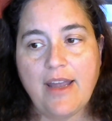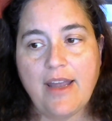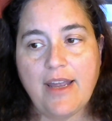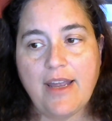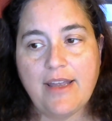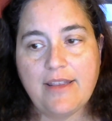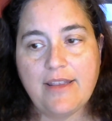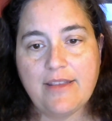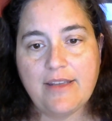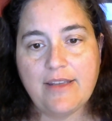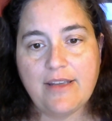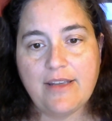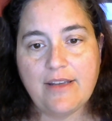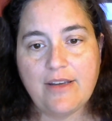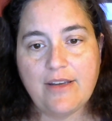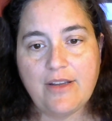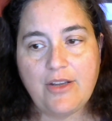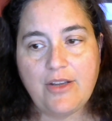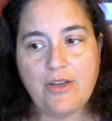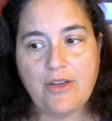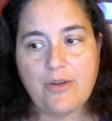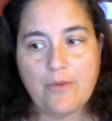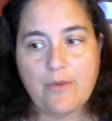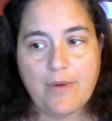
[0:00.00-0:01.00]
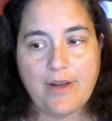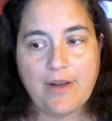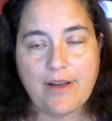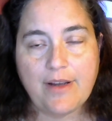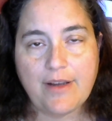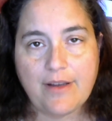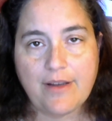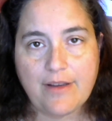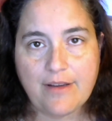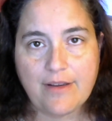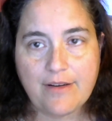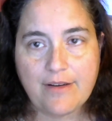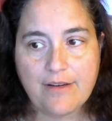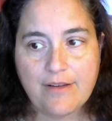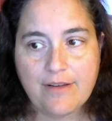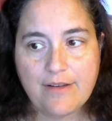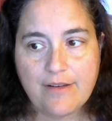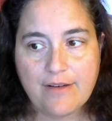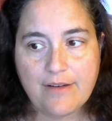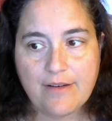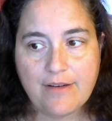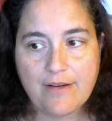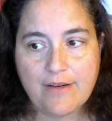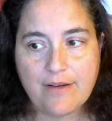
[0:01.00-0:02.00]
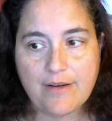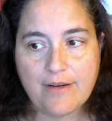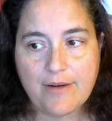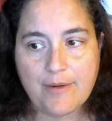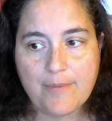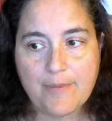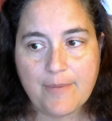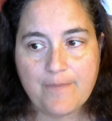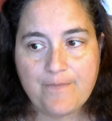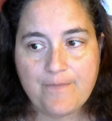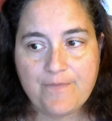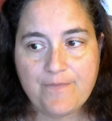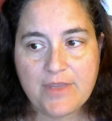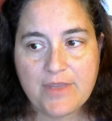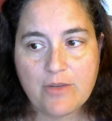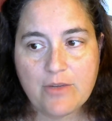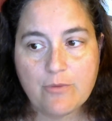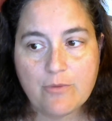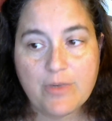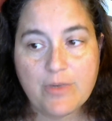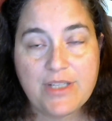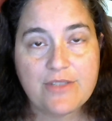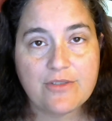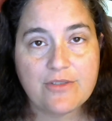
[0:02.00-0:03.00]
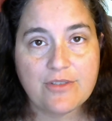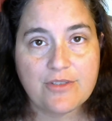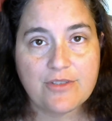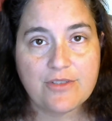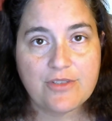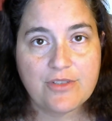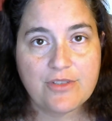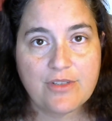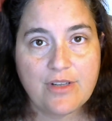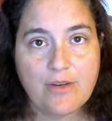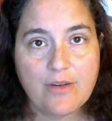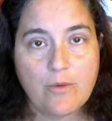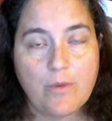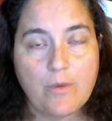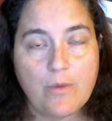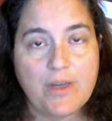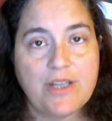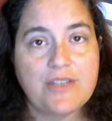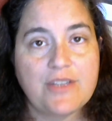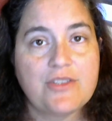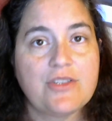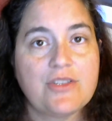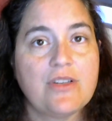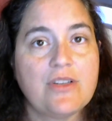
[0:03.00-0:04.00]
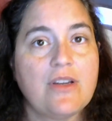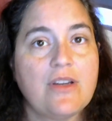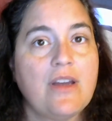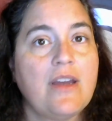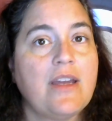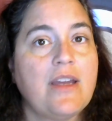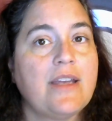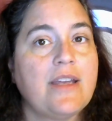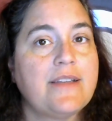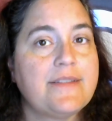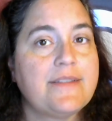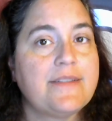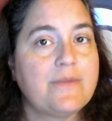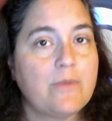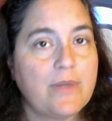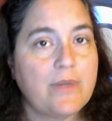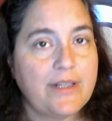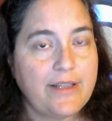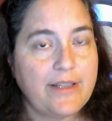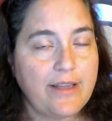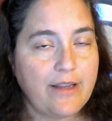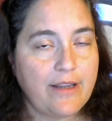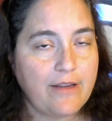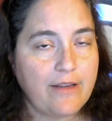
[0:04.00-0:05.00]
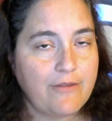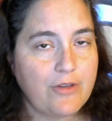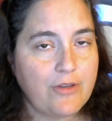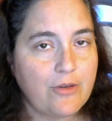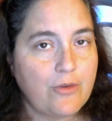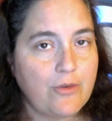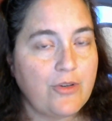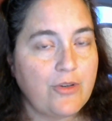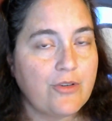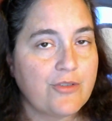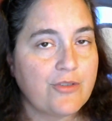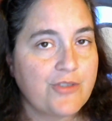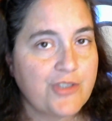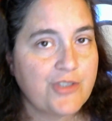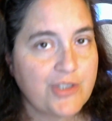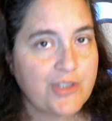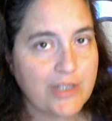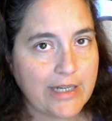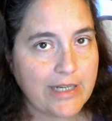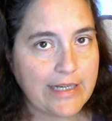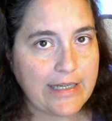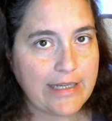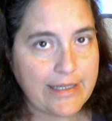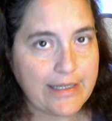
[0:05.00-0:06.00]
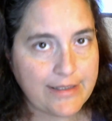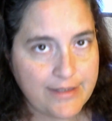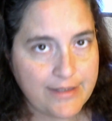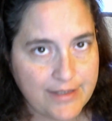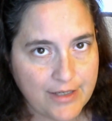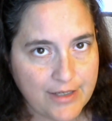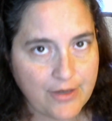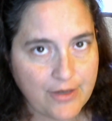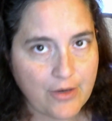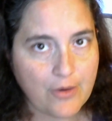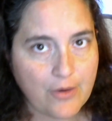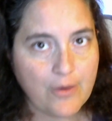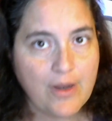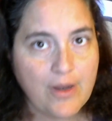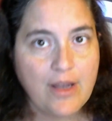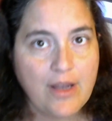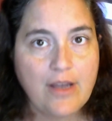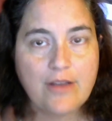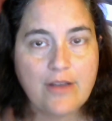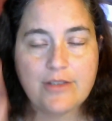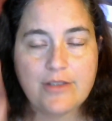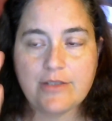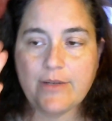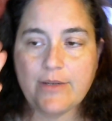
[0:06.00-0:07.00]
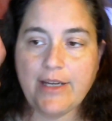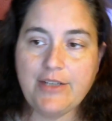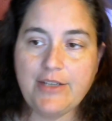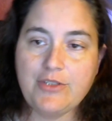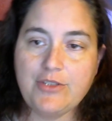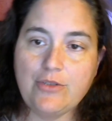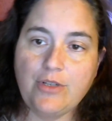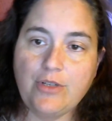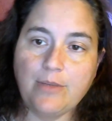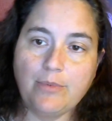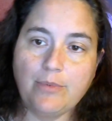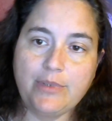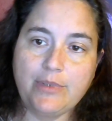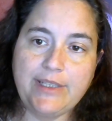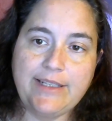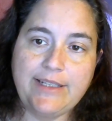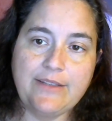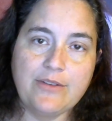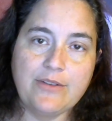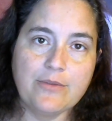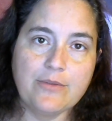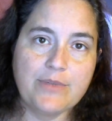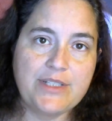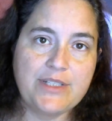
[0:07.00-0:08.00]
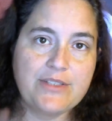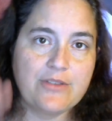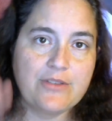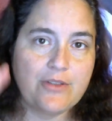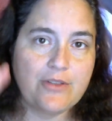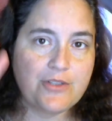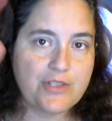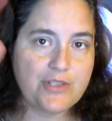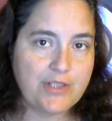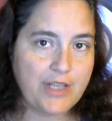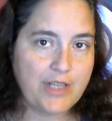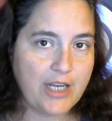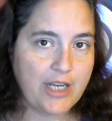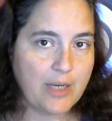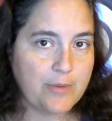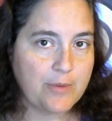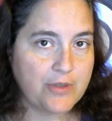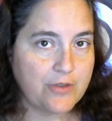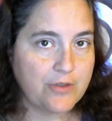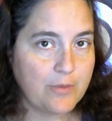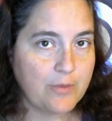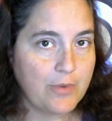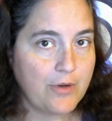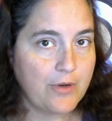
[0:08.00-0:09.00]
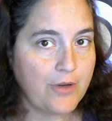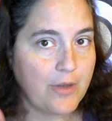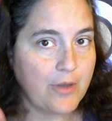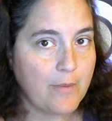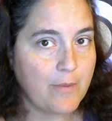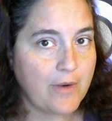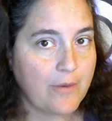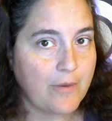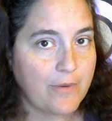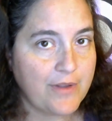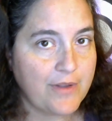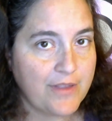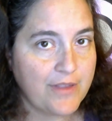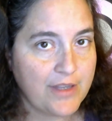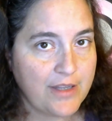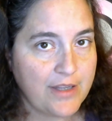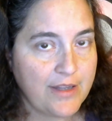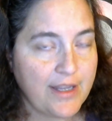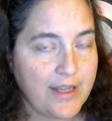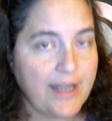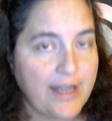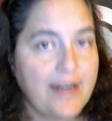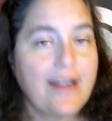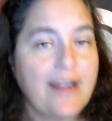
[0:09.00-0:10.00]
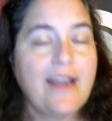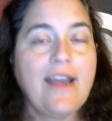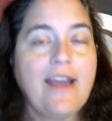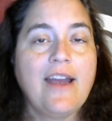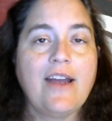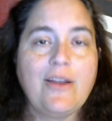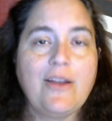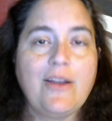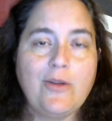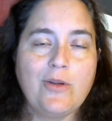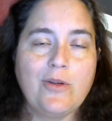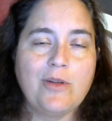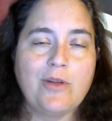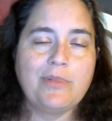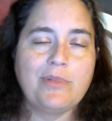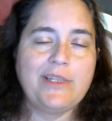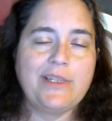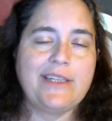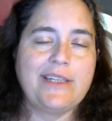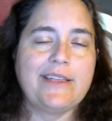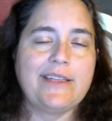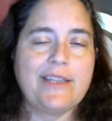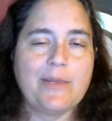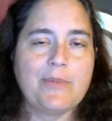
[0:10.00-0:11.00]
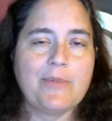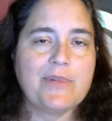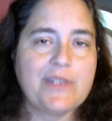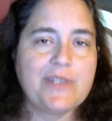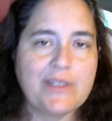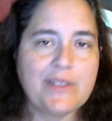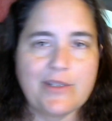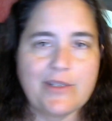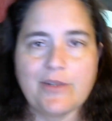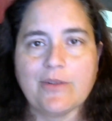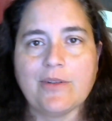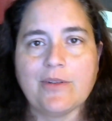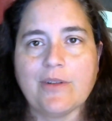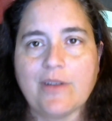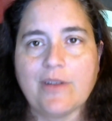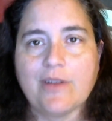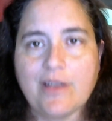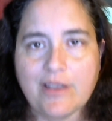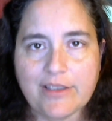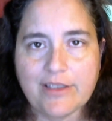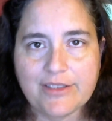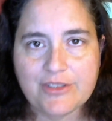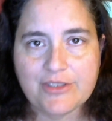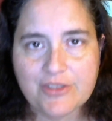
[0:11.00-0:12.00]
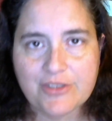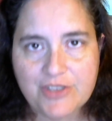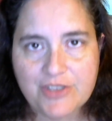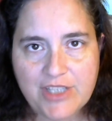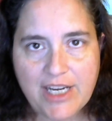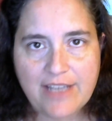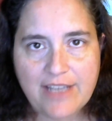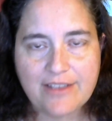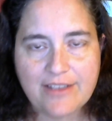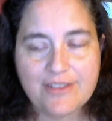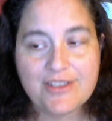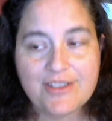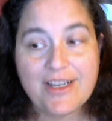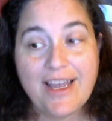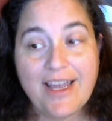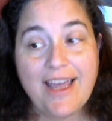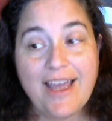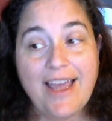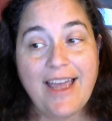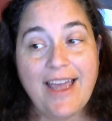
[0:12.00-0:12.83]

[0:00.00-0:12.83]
And then you had research, which is what gave you your shiny Ditto. So as you completed the research and captured the Pokemon within that, you completed that particular collection challenge.